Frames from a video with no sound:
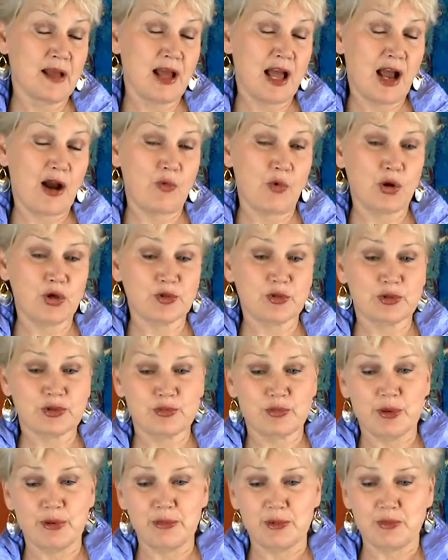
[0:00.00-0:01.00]
I worked with a
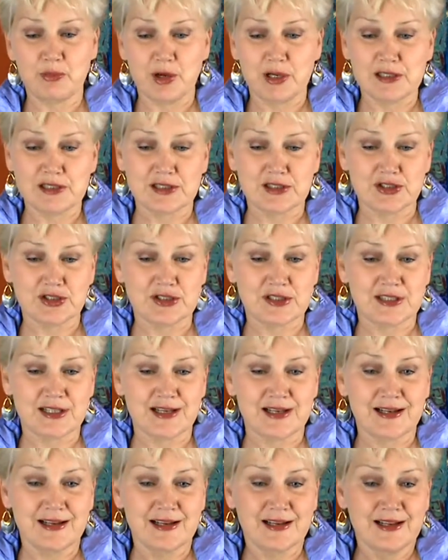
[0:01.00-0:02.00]
woman once and she
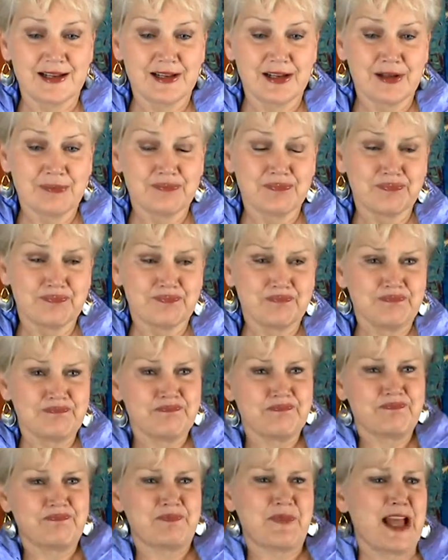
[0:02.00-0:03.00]
said,
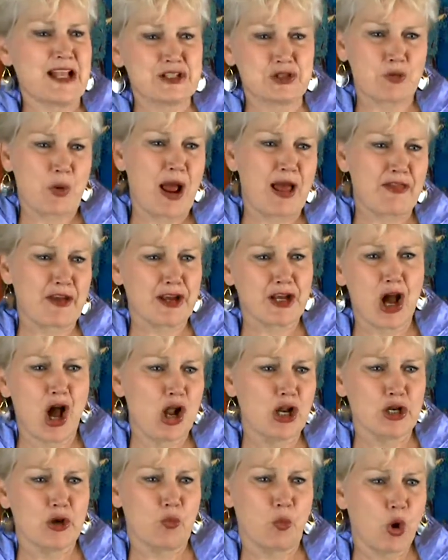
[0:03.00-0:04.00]
that's why they
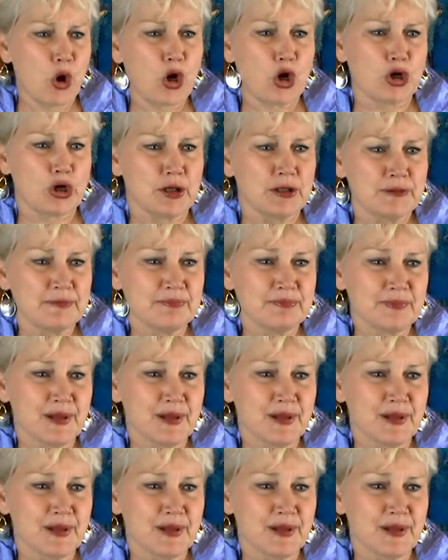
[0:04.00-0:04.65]
call it work.